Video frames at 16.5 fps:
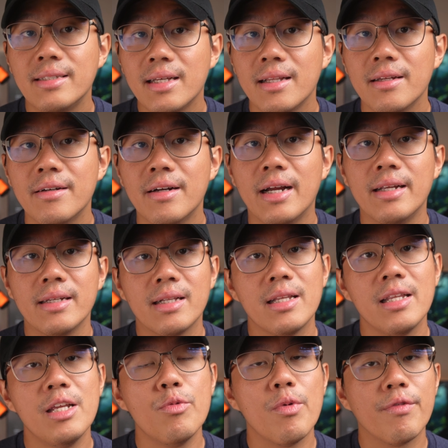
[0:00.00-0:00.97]
clear and
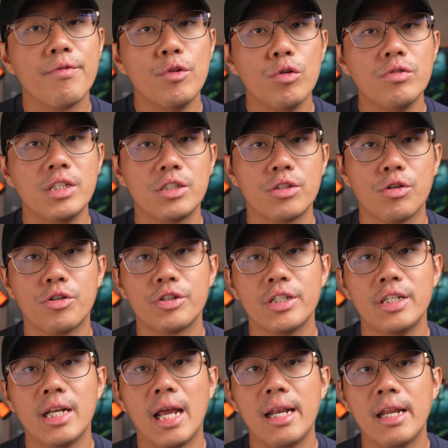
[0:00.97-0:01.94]
clean with no
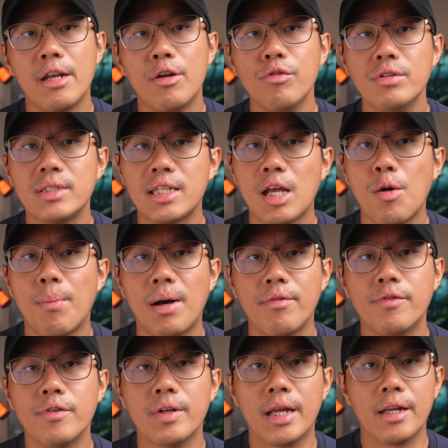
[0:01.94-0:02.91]
distortion, and they don't sound
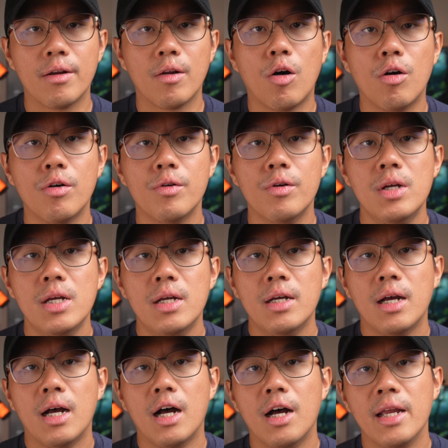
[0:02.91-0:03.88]
muffled at all,
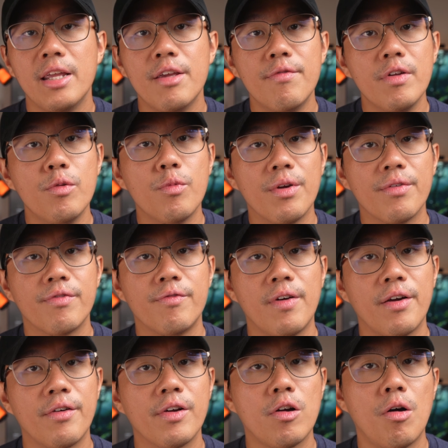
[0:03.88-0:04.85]
even with
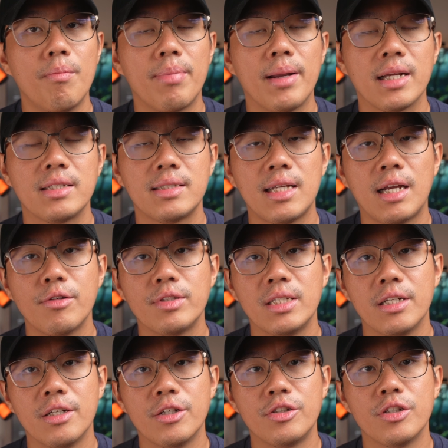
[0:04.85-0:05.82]
very complex sound
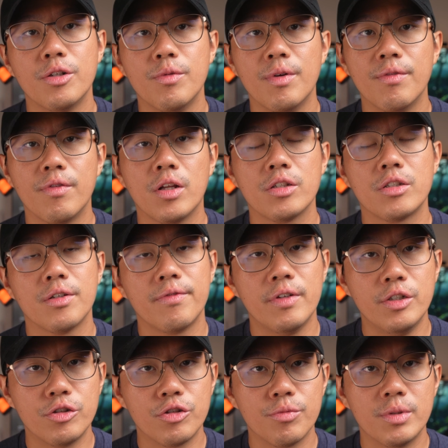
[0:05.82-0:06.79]
signature with lots of
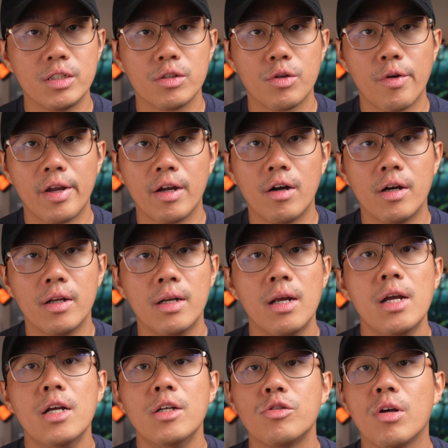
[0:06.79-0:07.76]
instruments going on.
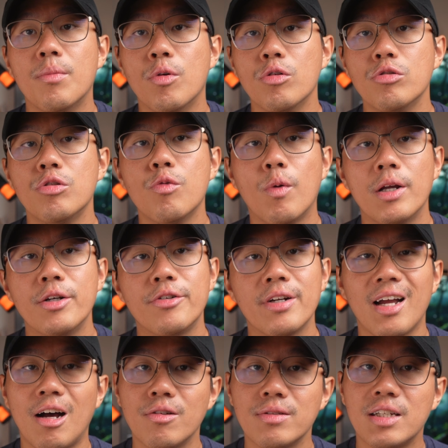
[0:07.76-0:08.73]
So I'm also
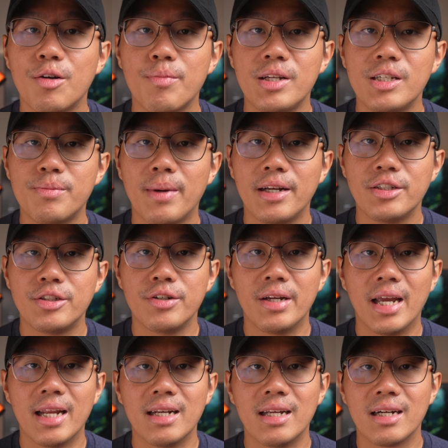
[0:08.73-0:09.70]
wondering how Soundpeats managed to
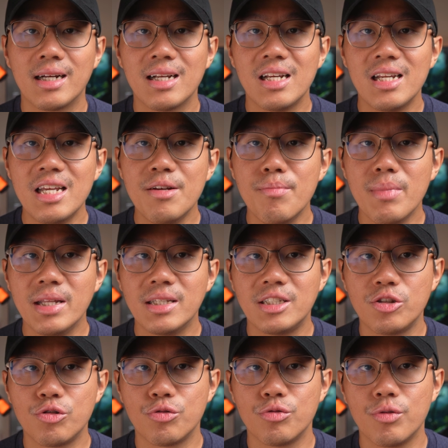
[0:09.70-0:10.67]
get a clean
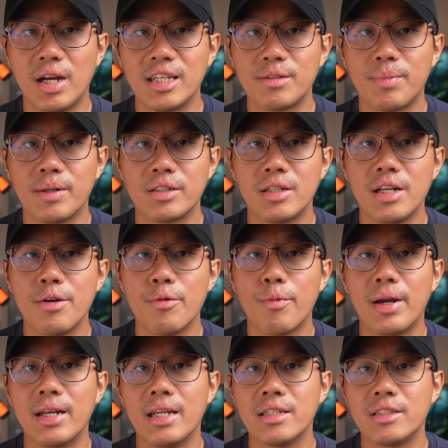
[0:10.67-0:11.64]
mids through, especially
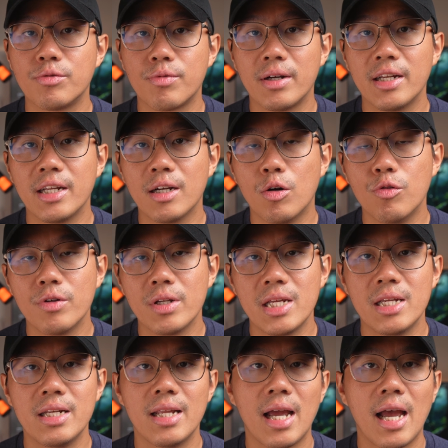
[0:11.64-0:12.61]
when it's running
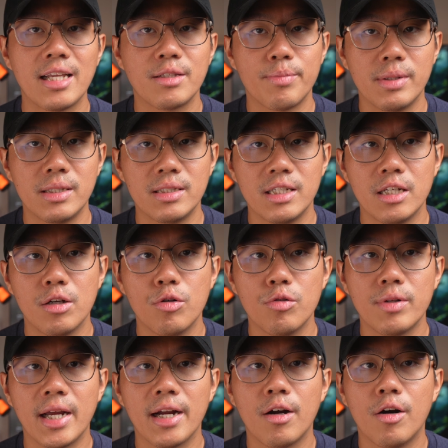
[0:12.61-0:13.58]
only in the SBC
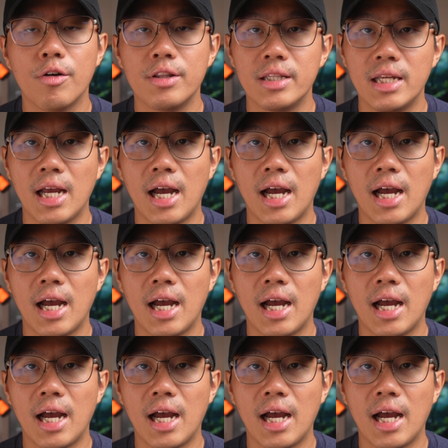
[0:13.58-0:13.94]
codec on the